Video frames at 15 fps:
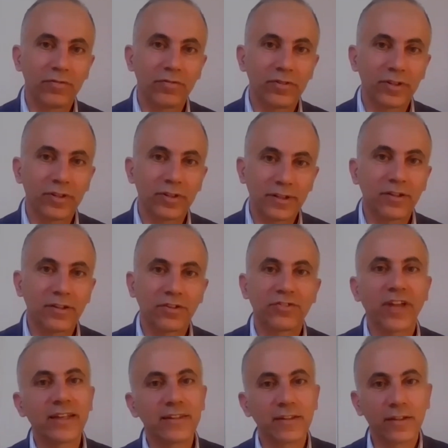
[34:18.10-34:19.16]
of
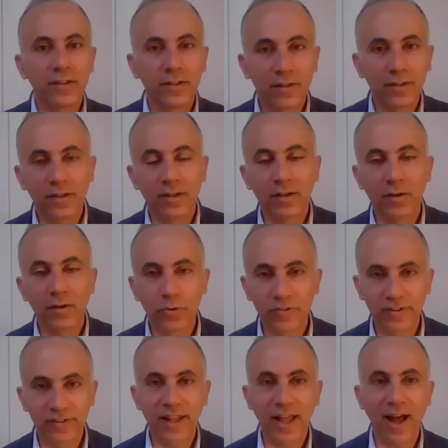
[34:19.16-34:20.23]
Christianity uh,
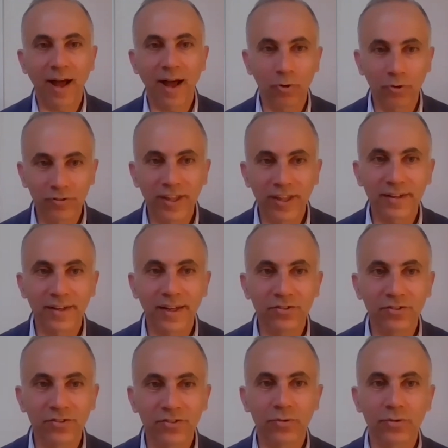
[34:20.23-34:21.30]
with Islam, or their
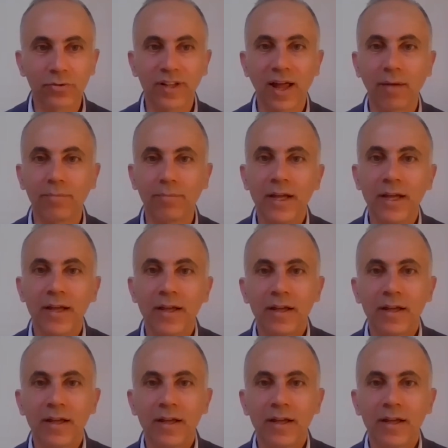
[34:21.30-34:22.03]
relation to Islam.